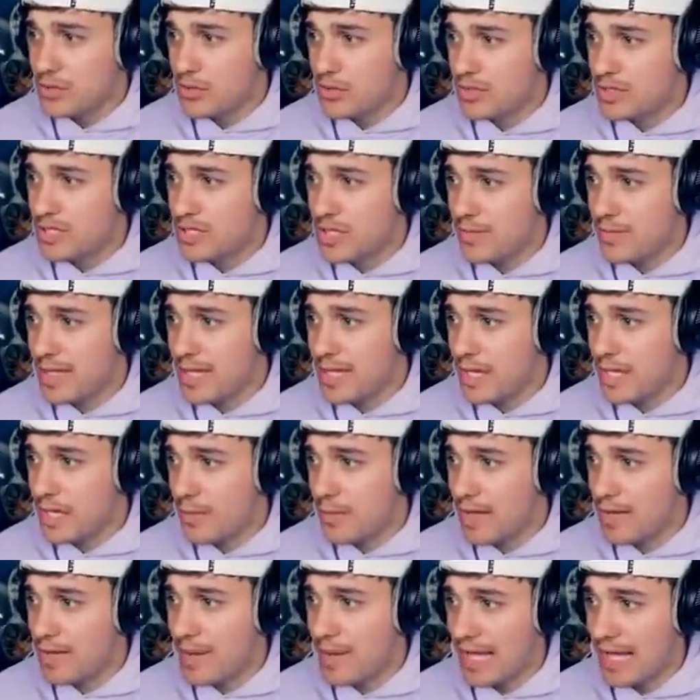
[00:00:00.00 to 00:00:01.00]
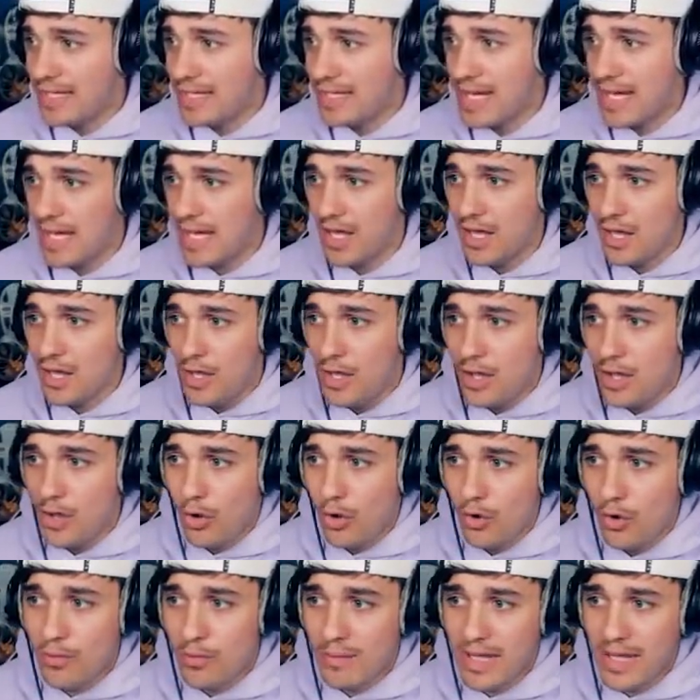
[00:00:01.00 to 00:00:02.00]
don't tell me they're coming back here.
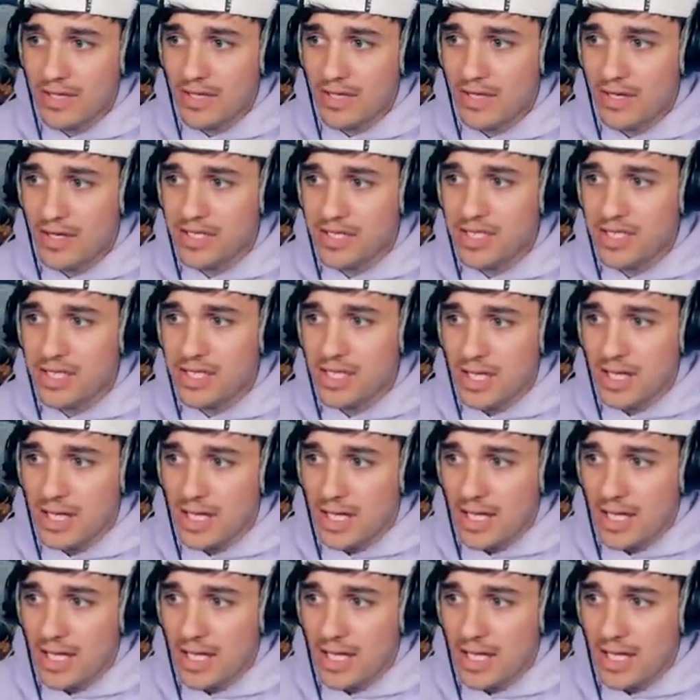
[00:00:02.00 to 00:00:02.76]
Oh my goodness.